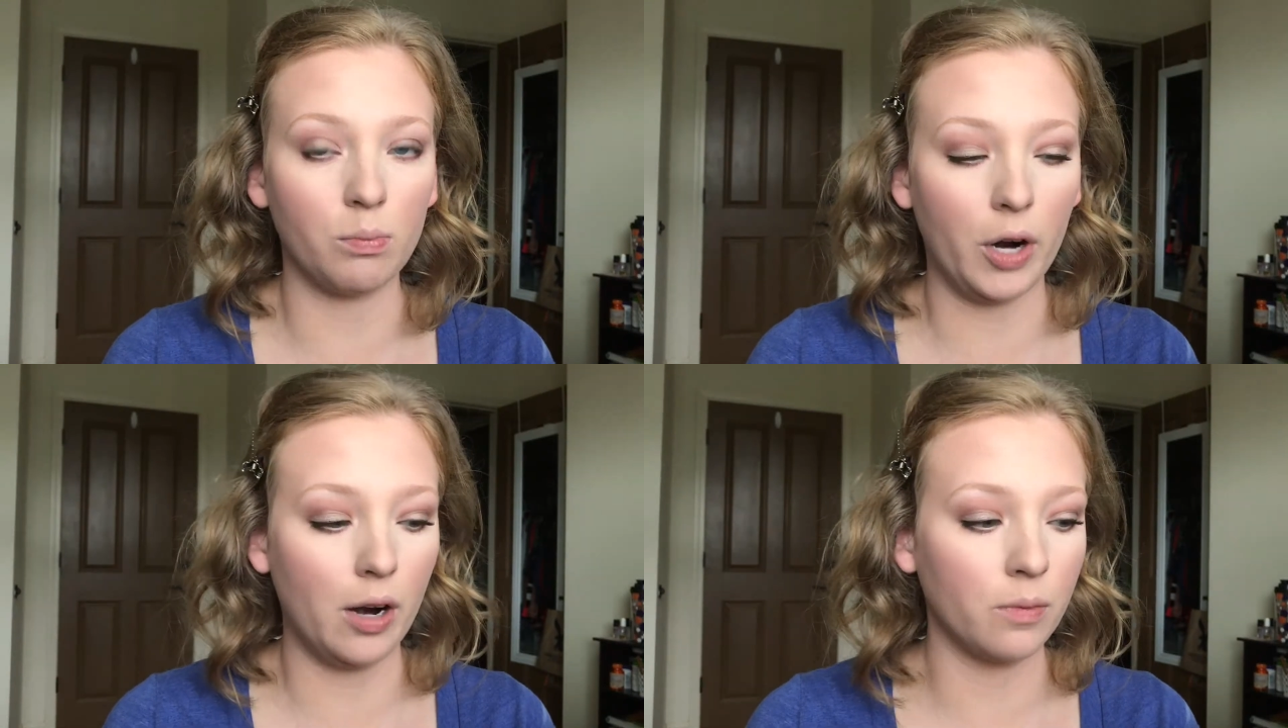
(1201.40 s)

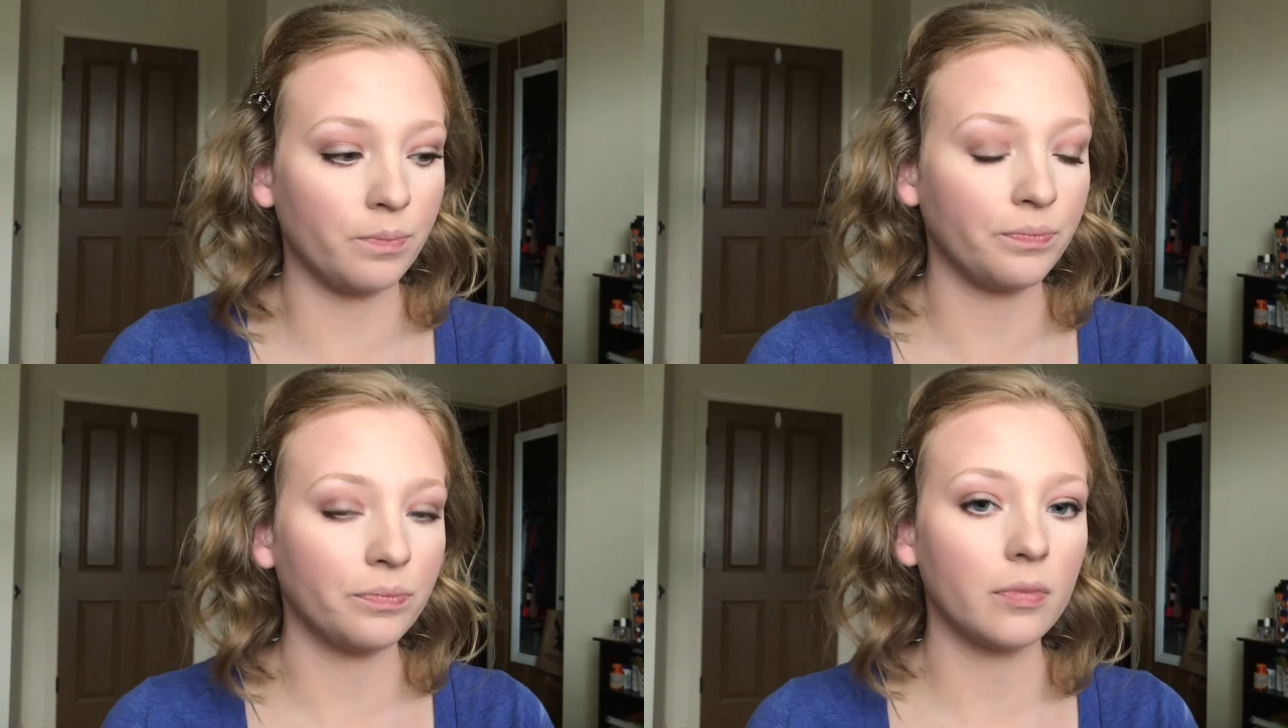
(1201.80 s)
brown.
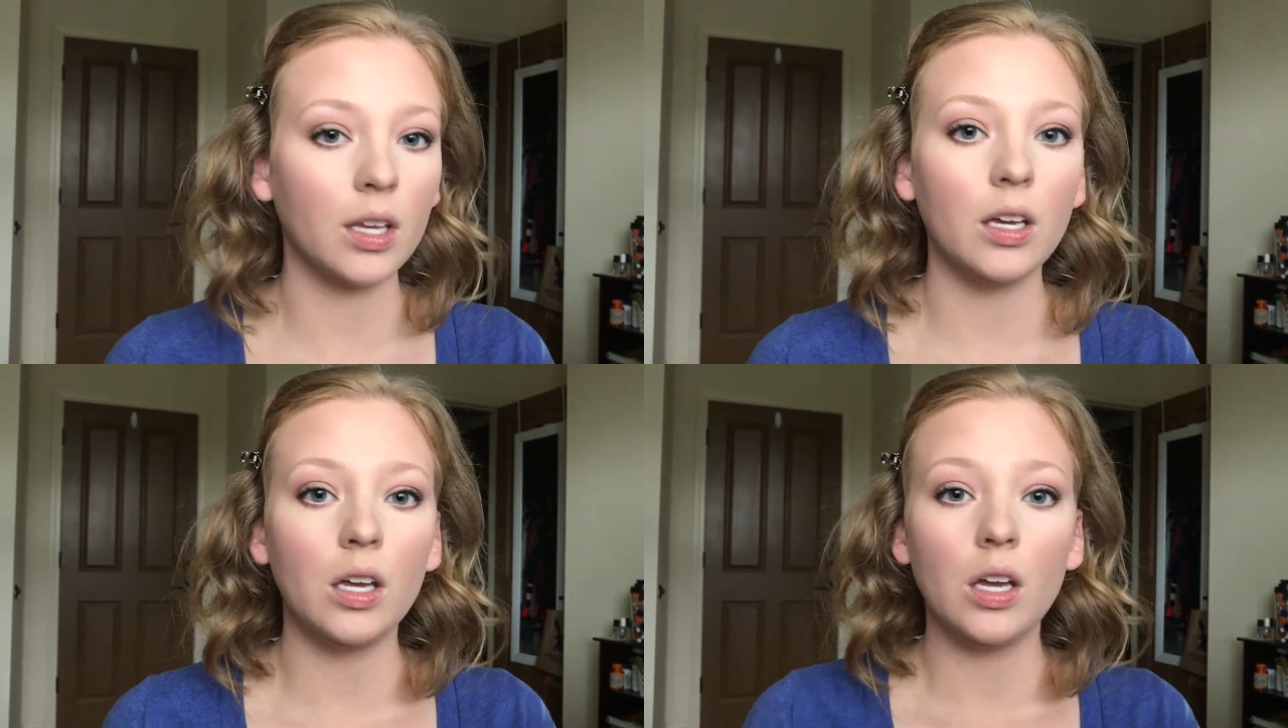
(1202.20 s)

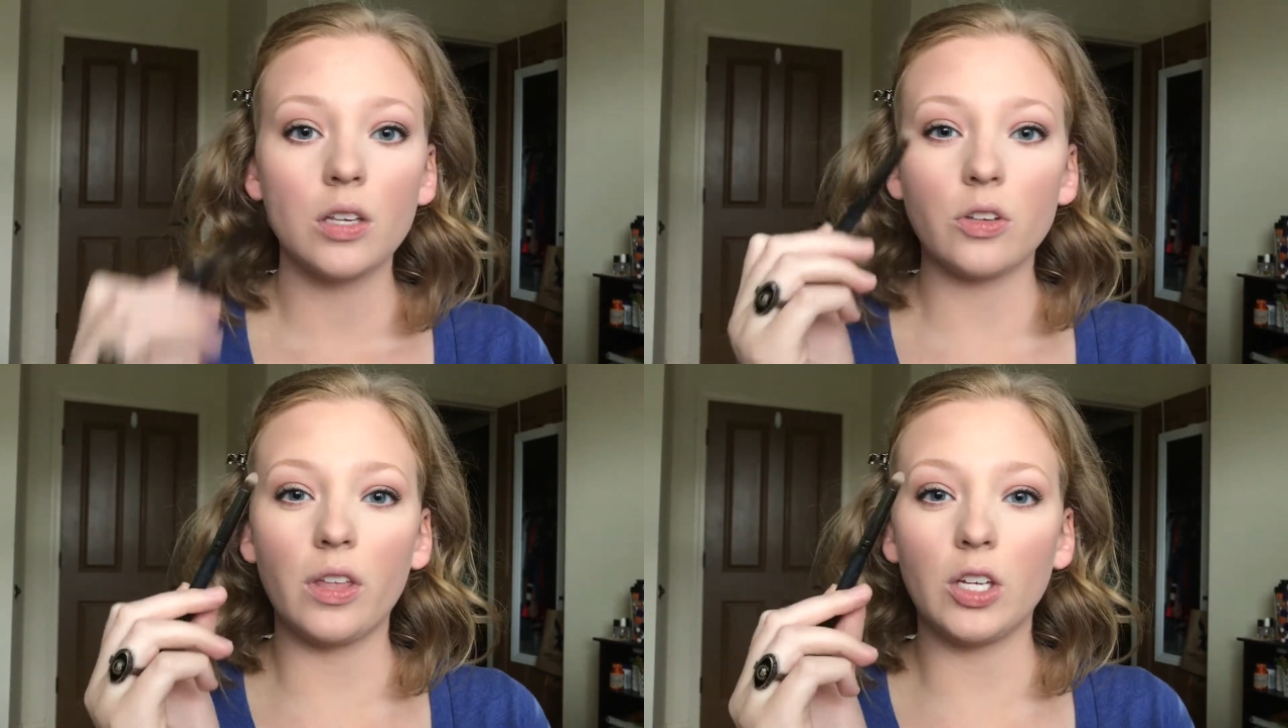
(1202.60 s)

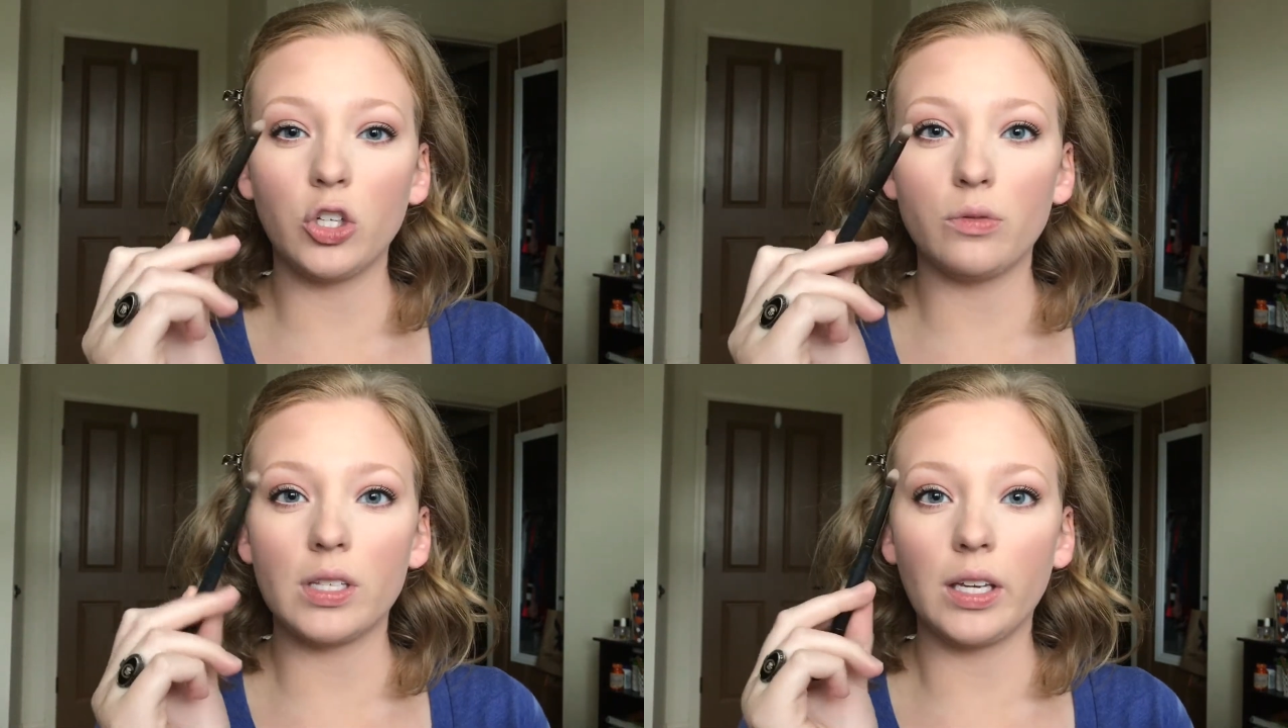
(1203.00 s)
So then
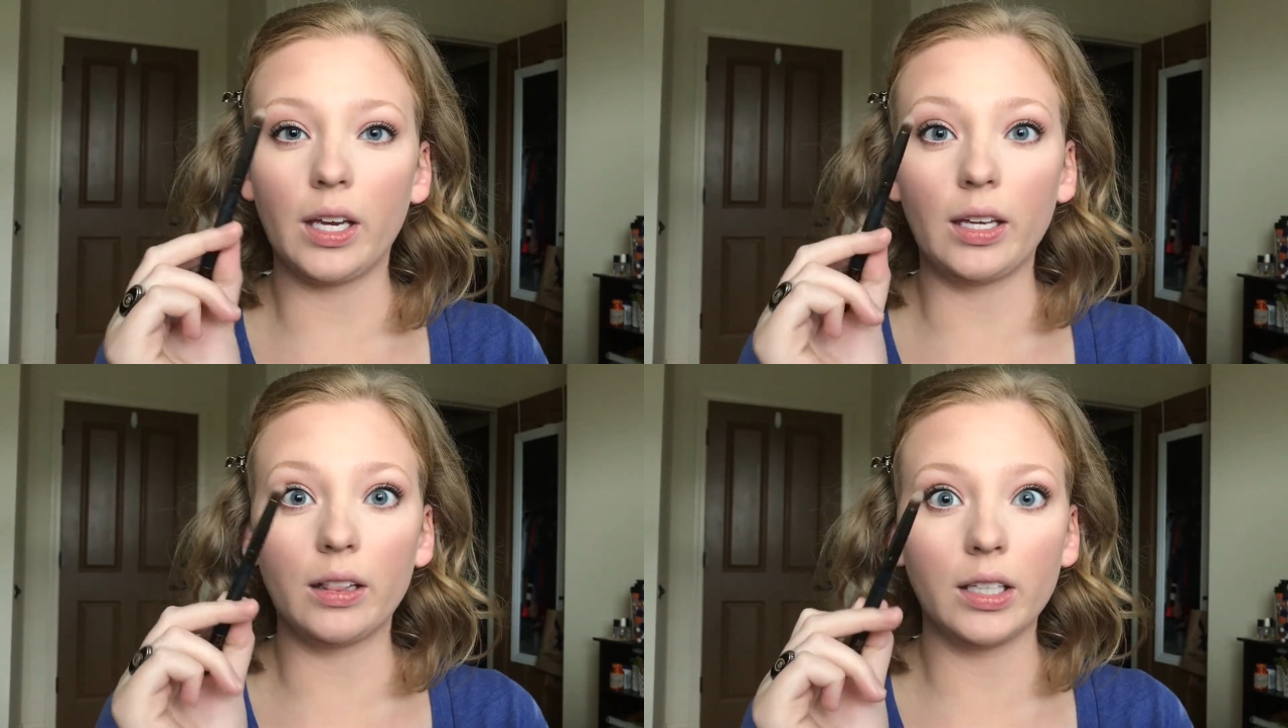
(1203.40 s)
using
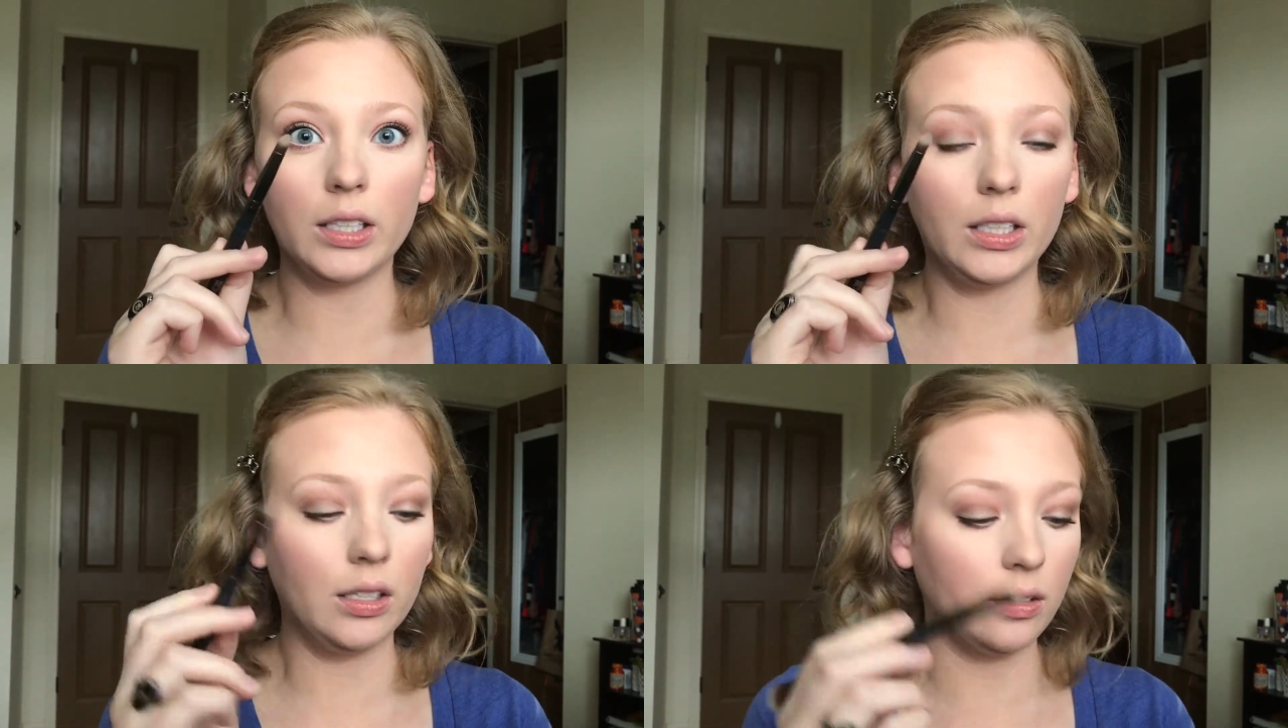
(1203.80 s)
a
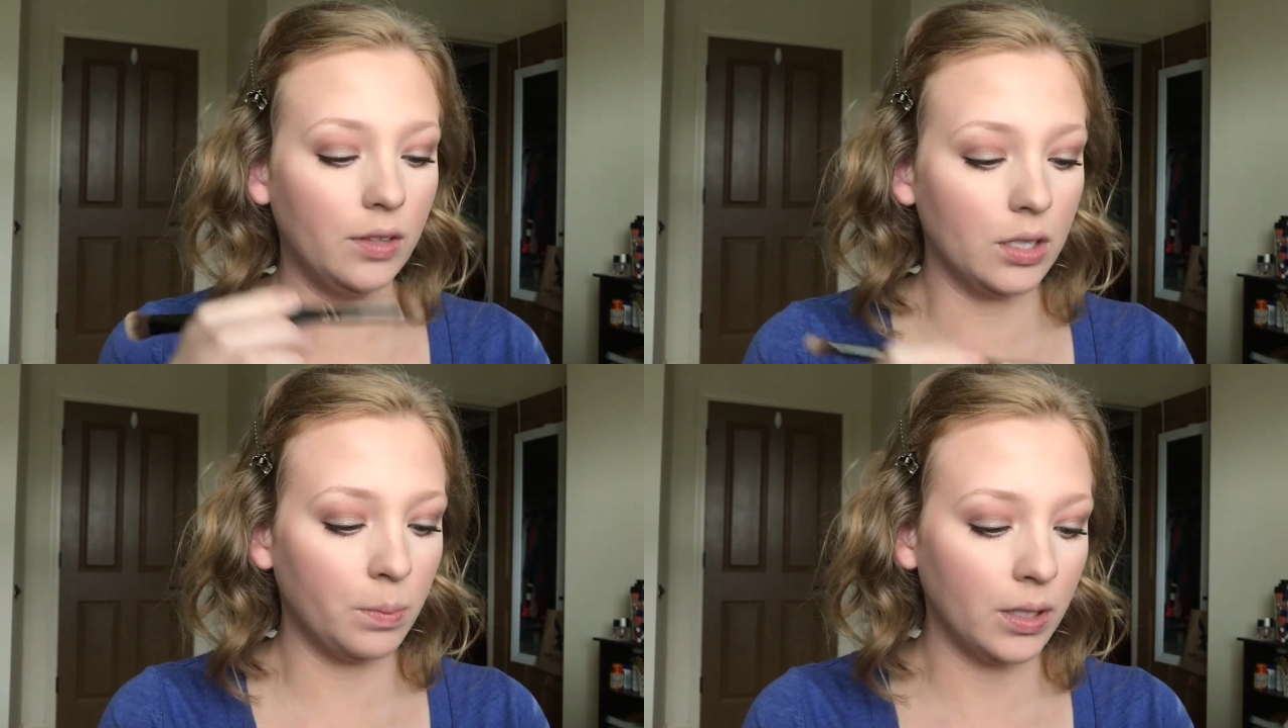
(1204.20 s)
clean end of
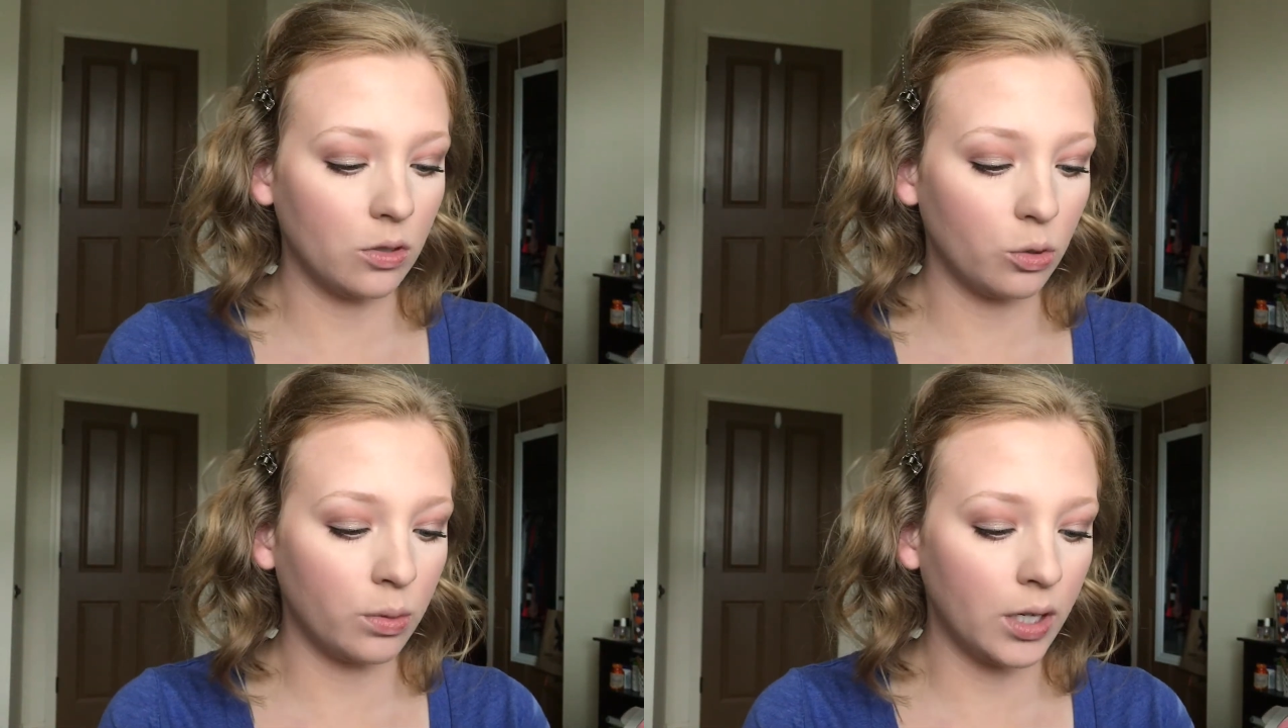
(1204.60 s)
this
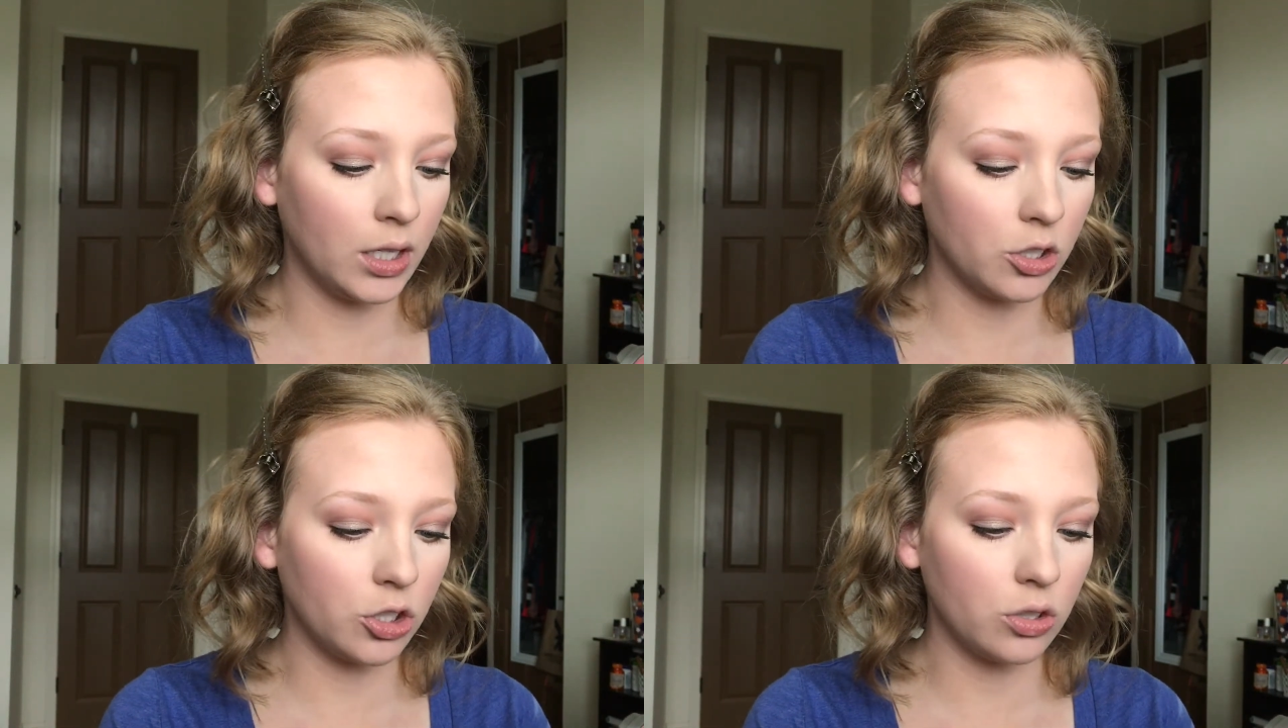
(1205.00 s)
pencil
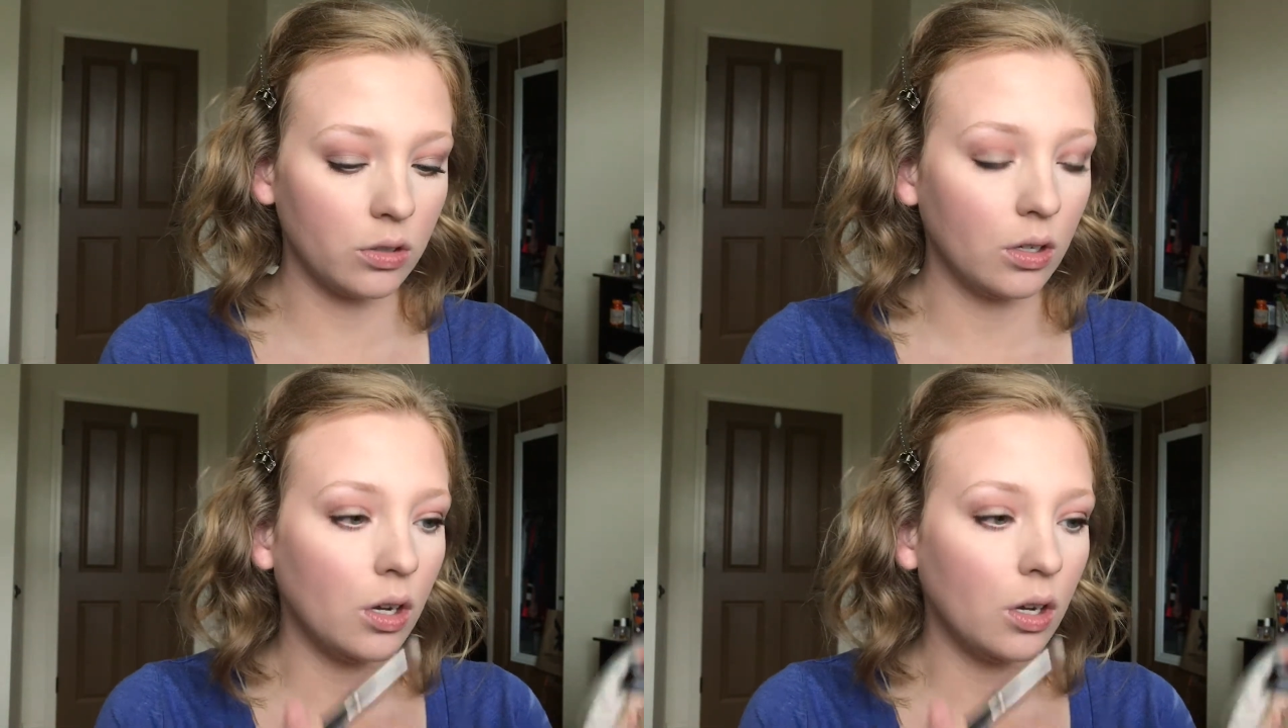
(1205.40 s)
brush,